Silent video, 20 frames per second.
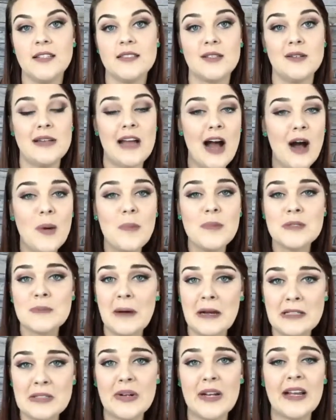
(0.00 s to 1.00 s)
So now I'm
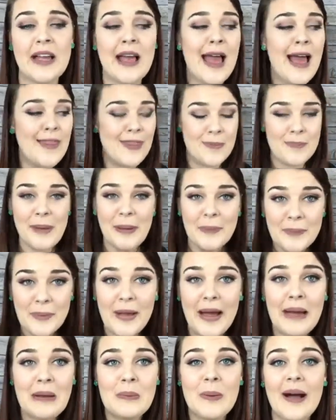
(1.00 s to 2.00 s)
sponsoring the people
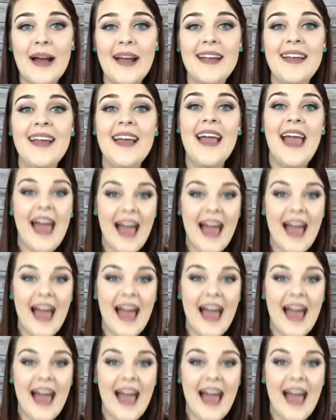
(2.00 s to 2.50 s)
I want